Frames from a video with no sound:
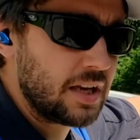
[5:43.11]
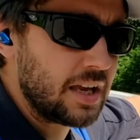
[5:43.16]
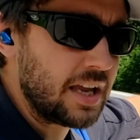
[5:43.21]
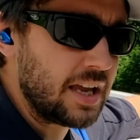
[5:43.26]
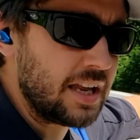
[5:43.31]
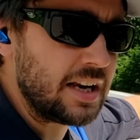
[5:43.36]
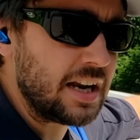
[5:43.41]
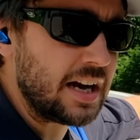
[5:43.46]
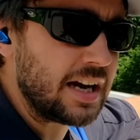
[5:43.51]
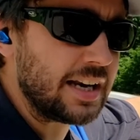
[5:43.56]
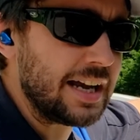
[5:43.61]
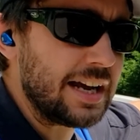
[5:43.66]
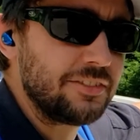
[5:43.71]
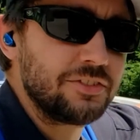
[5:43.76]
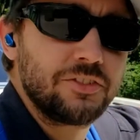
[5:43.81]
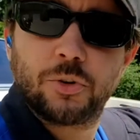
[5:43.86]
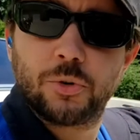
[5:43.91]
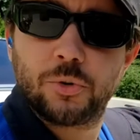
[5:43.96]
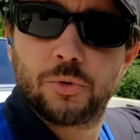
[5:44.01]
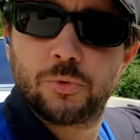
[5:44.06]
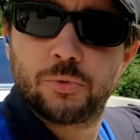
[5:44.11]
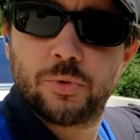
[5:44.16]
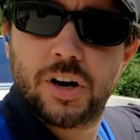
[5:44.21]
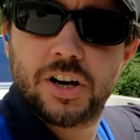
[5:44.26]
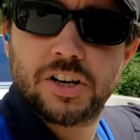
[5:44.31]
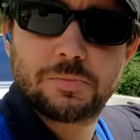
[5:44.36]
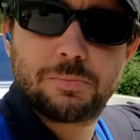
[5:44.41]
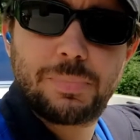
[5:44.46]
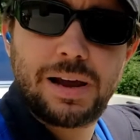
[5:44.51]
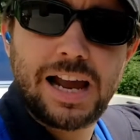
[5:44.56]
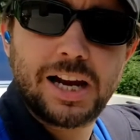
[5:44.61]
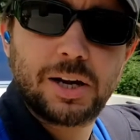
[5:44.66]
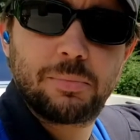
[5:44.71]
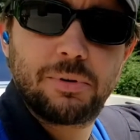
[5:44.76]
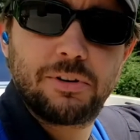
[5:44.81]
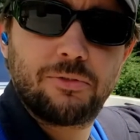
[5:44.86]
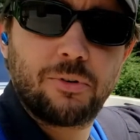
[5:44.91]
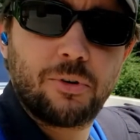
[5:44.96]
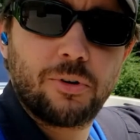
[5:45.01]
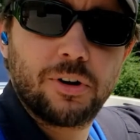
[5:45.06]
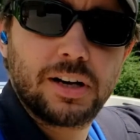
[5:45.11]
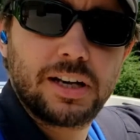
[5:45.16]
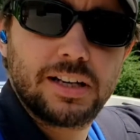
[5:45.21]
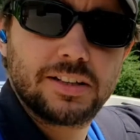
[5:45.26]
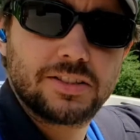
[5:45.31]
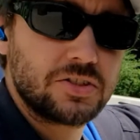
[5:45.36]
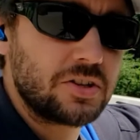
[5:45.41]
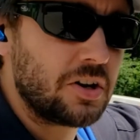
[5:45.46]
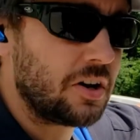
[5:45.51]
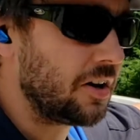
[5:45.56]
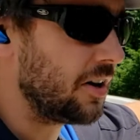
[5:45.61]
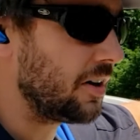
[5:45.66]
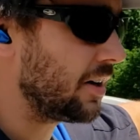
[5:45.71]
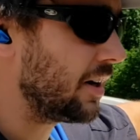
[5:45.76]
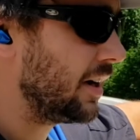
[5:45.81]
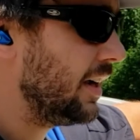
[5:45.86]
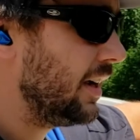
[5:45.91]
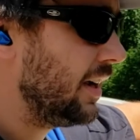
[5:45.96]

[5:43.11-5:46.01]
and not have to rush back before it gets dark.